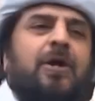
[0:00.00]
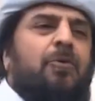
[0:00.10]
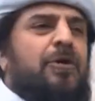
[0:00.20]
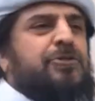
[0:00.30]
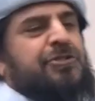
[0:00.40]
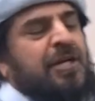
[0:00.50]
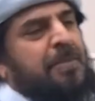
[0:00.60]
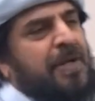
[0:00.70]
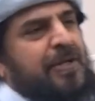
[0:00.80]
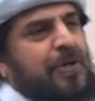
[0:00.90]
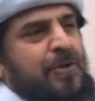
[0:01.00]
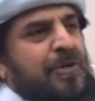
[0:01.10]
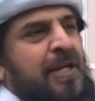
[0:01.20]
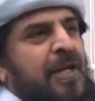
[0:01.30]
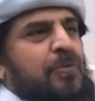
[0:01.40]
don't want to trouble
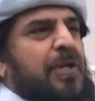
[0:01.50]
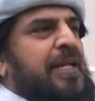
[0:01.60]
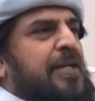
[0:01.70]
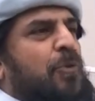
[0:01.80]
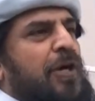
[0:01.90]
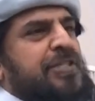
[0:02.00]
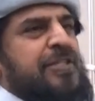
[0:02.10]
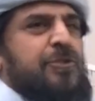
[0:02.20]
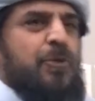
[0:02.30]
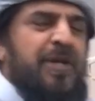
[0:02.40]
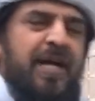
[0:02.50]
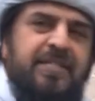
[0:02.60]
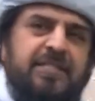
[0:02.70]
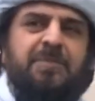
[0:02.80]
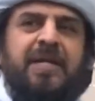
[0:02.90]
you. We need water, so we are
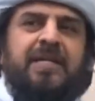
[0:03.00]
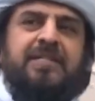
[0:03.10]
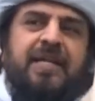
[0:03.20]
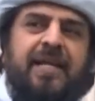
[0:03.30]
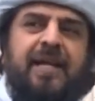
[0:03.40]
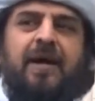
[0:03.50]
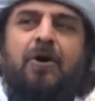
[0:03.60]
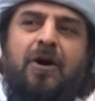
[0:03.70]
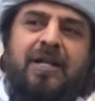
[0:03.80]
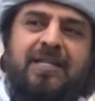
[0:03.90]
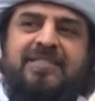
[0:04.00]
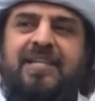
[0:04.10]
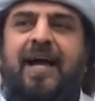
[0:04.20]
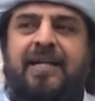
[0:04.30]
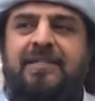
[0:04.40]
just digging a hole
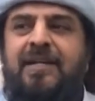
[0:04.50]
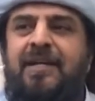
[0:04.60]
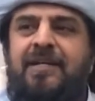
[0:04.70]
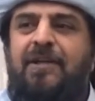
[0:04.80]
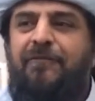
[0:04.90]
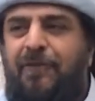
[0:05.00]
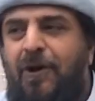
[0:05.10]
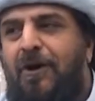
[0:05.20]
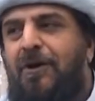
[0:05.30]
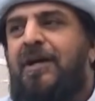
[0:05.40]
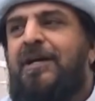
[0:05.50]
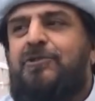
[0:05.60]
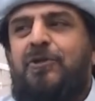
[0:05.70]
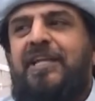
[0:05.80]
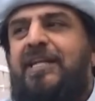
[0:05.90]
inside the floor
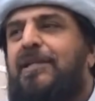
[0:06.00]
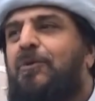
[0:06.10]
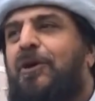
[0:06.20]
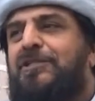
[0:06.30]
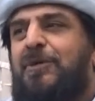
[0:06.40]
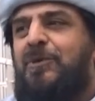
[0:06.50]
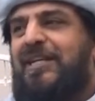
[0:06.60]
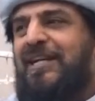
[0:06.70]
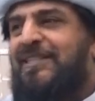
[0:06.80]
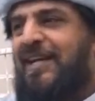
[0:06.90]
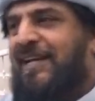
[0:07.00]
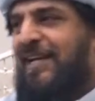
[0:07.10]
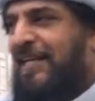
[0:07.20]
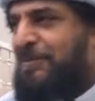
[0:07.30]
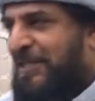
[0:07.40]
so that the water, we can take
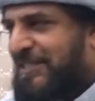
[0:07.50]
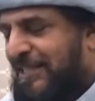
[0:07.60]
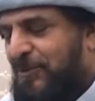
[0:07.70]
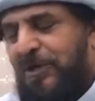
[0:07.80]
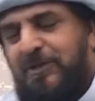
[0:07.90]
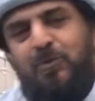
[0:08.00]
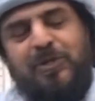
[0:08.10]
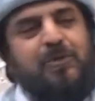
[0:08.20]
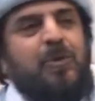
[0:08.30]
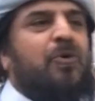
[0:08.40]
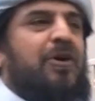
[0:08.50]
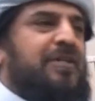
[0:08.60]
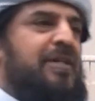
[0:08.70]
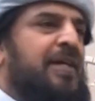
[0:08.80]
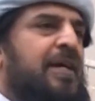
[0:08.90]
it as much as what we
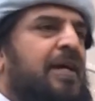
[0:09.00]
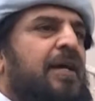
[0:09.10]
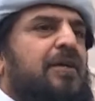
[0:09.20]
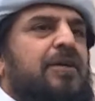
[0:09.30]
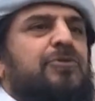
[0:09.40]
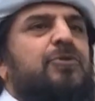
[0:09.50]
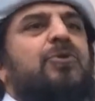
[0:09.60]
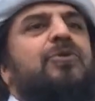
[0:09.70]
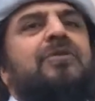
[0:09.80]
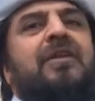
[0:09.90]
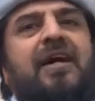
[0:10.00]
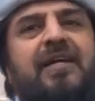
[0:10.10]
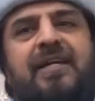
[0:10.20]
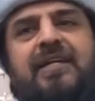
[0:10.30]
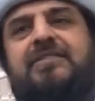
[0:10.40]
want.
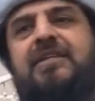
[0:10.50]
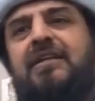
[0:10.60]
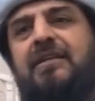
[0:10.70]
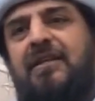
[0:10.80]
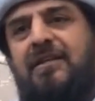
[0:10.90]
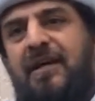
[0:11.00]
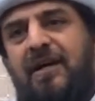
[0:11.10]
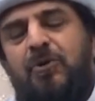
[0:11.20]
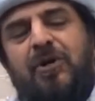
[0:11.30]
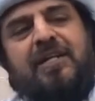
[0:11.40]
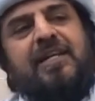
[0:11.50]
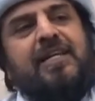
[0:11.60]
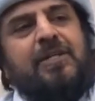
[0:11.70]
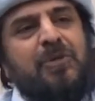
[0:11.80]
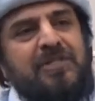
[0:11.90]
Rasulullah sallallahu
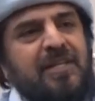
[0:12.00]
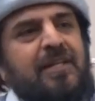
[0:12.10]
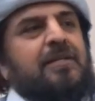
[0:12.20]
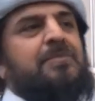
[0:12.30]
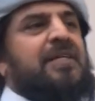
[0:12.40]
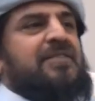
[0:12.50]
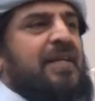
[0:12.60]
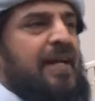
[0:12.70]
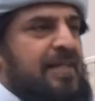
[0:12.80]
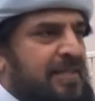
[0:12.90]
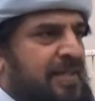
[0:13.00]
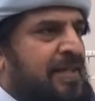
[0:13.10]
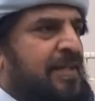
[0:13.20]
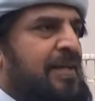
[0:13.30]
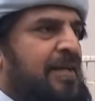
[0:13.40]
alayhi wa sallam has said,
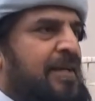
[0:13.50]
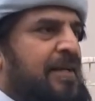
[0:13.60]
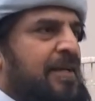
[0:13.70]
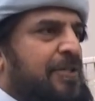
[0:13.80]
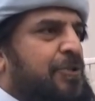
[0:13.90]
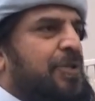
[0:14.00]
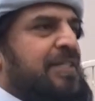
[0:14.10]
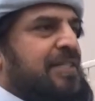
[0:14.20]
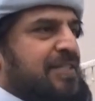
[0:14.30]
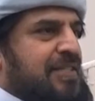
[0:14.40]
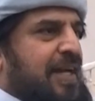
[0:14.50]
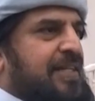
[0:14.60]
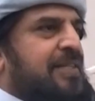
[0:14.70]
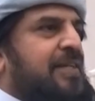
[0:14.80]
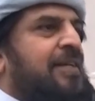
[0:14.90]
you intestine,